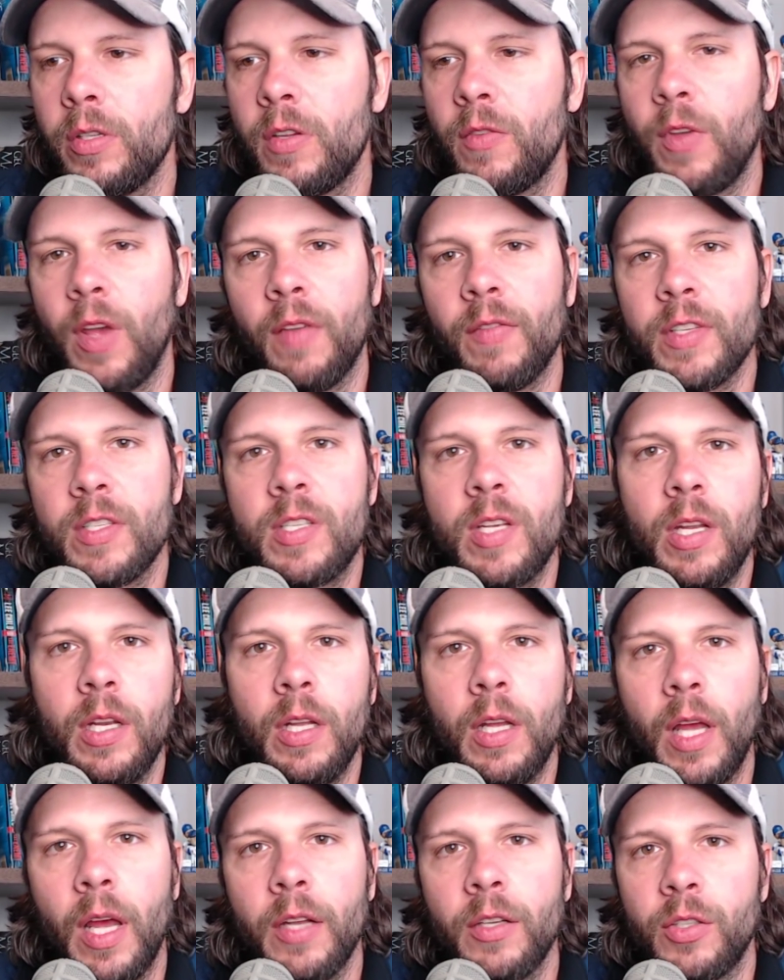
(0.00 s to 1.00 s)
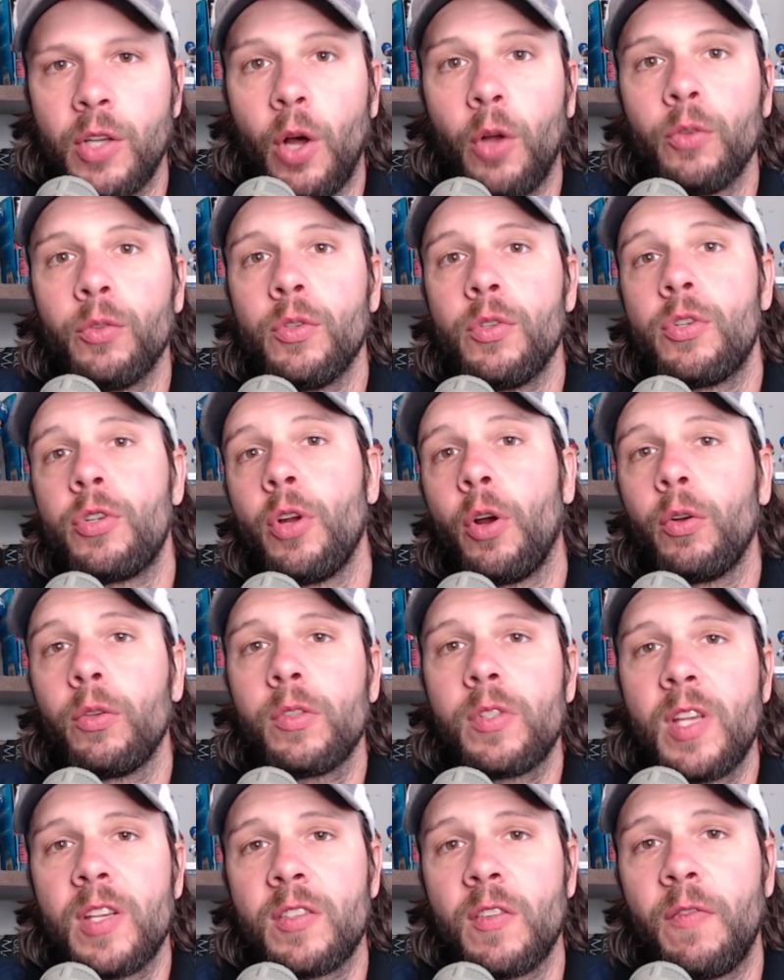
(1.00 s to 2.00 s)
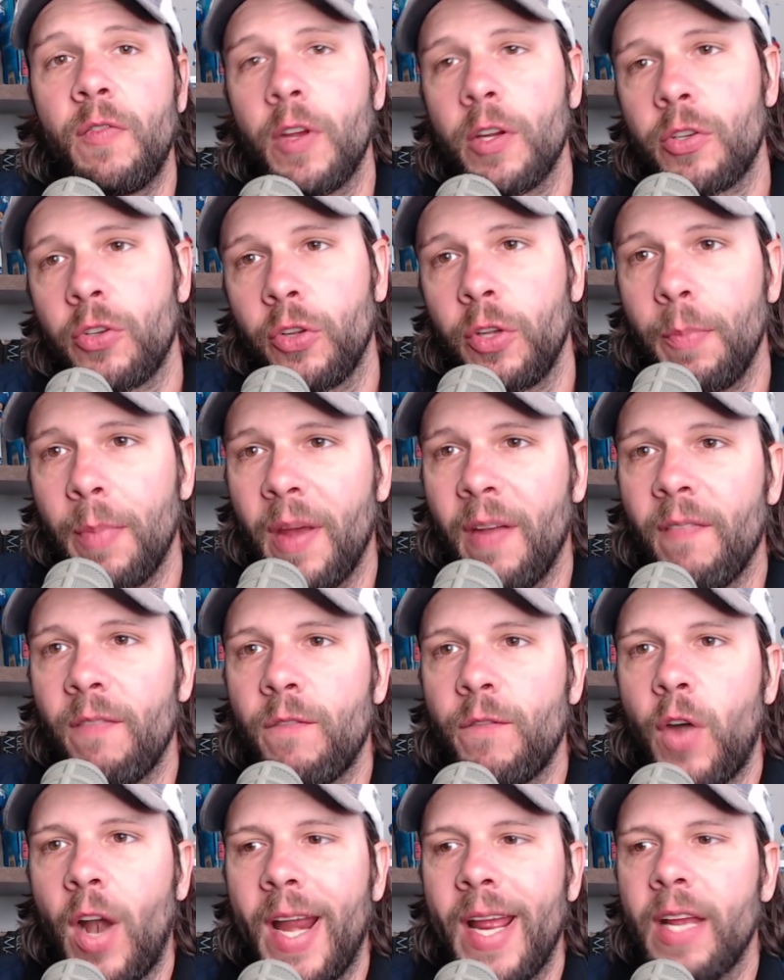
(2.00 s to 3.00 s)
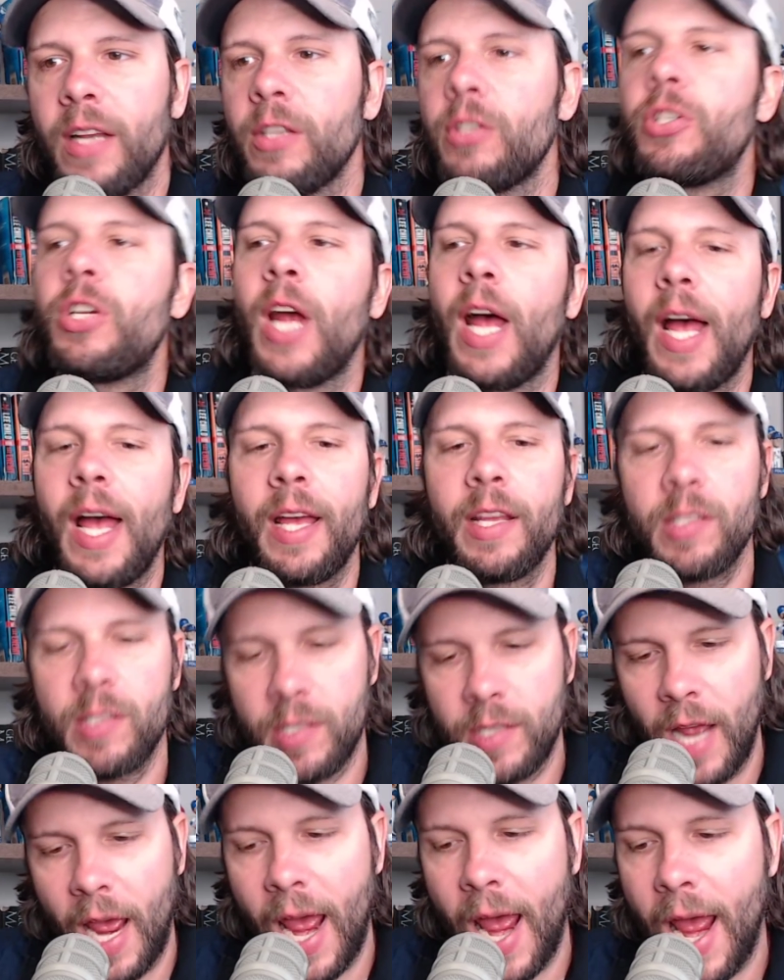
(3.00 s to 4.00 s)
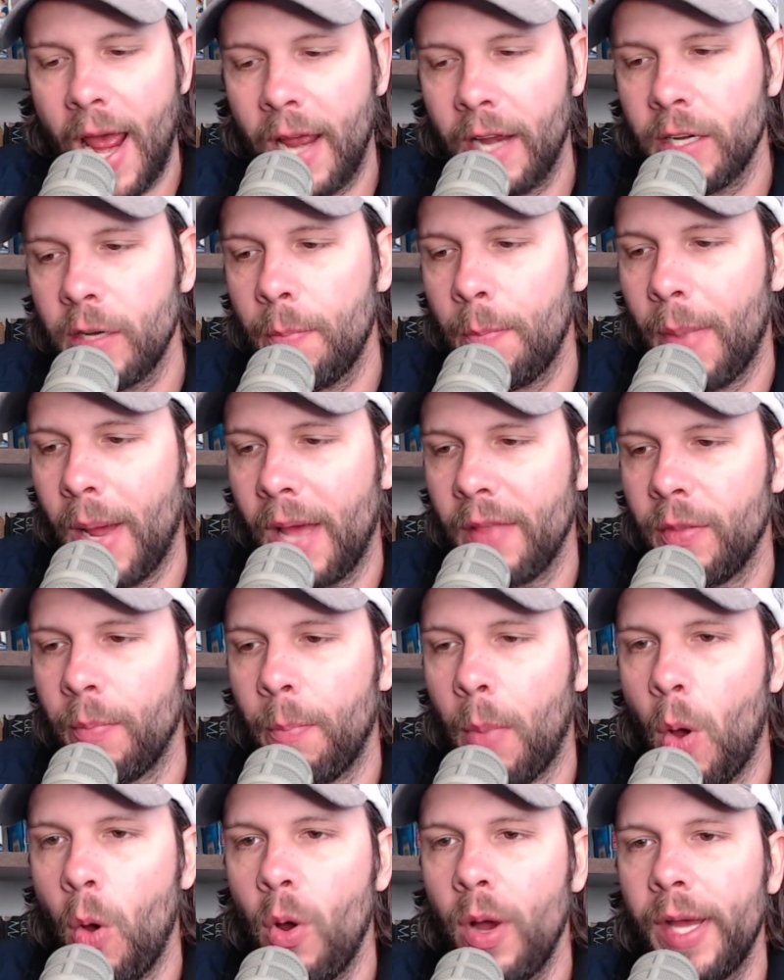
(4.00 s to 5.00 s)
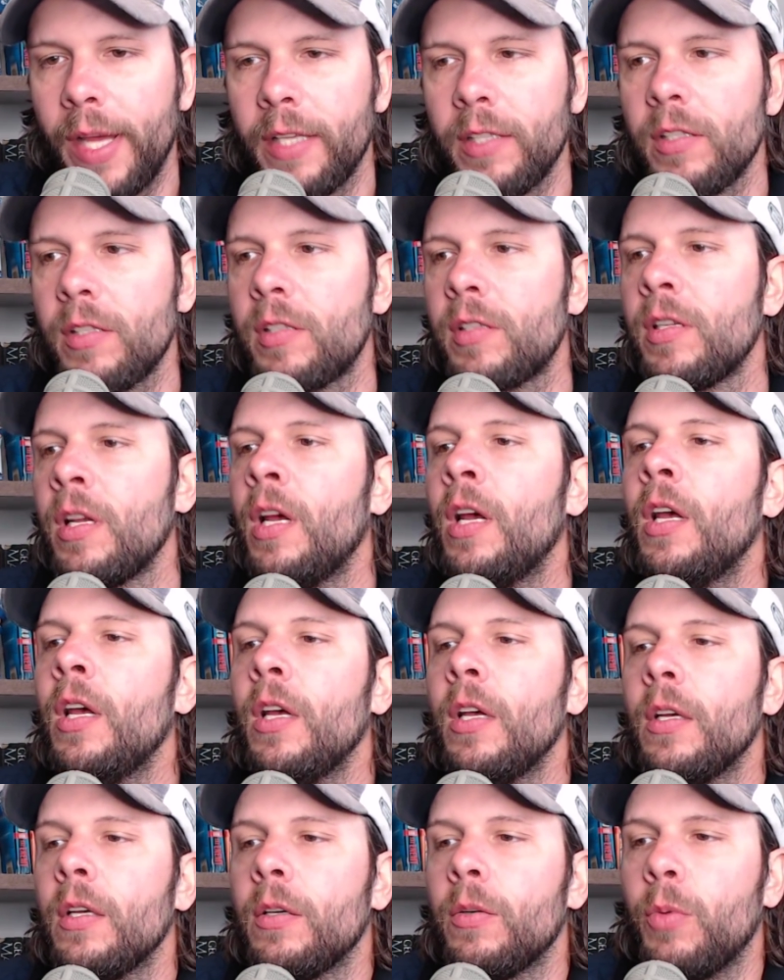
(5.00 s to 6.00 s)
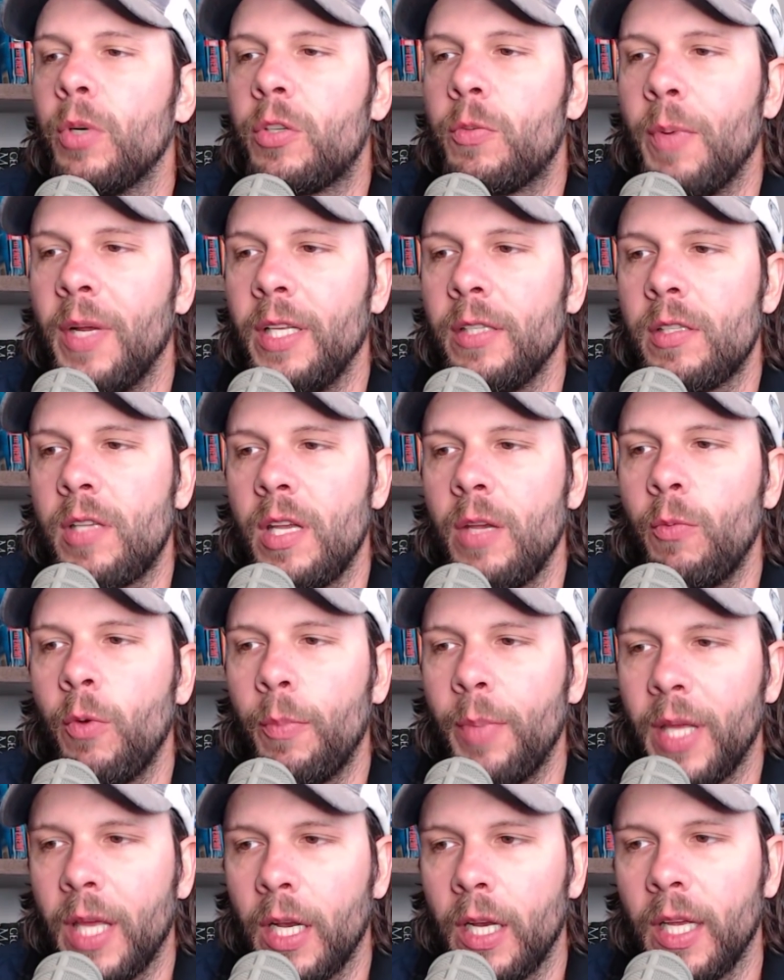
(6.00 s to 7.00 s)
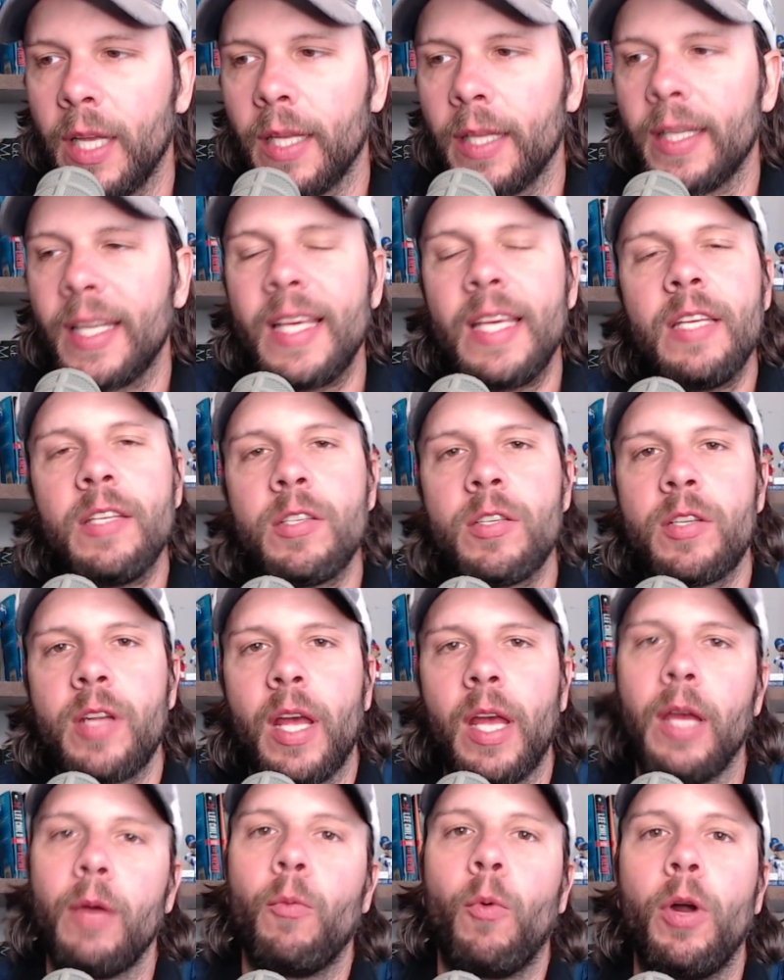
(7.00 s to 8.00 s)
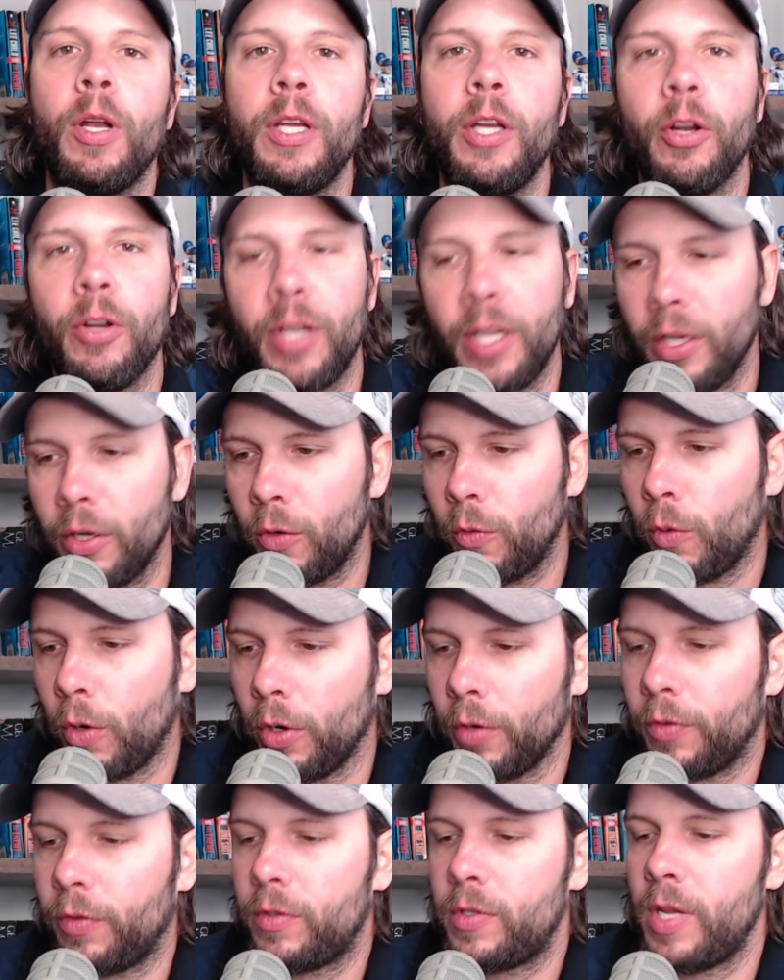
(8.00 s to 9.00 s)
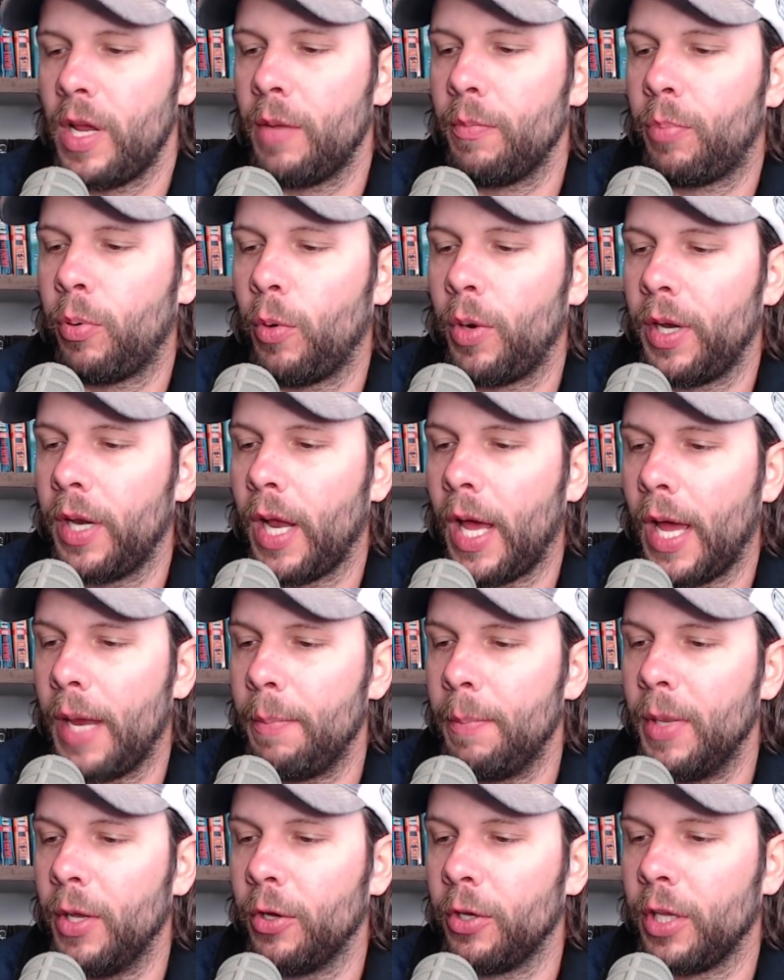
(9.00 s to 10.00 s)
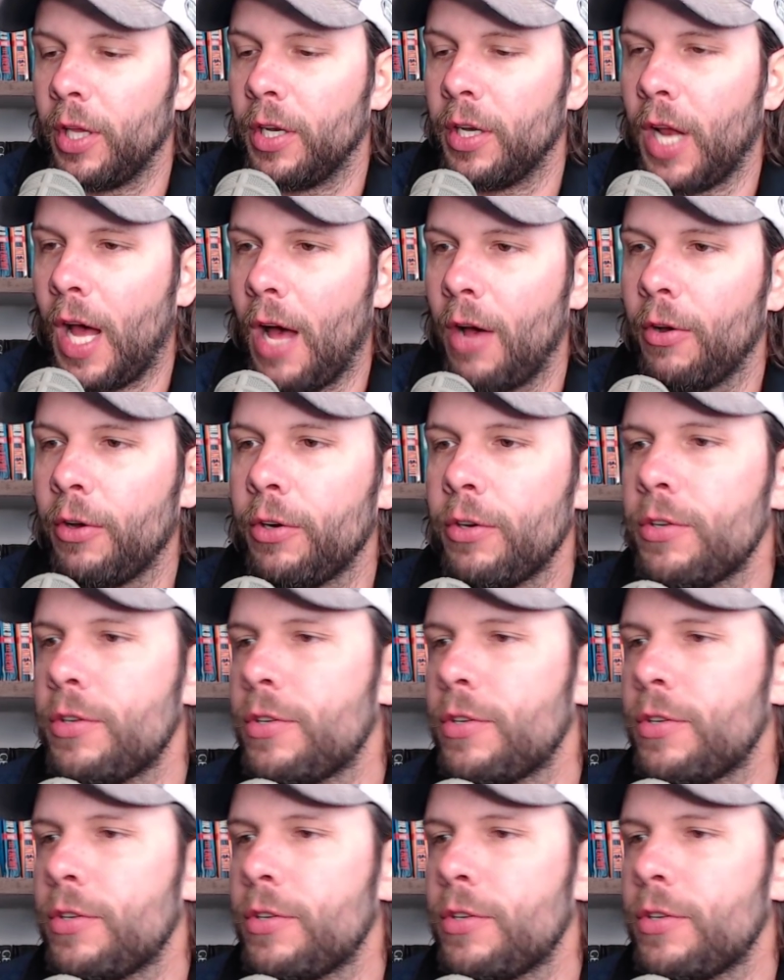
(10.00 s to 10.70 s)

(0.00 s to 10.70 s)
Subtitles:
If you haven't seen it yet, Dalton Schultz has officially been franchise tagged by the boys, which means he will be getting at least a one-year deal worth $10.9 million.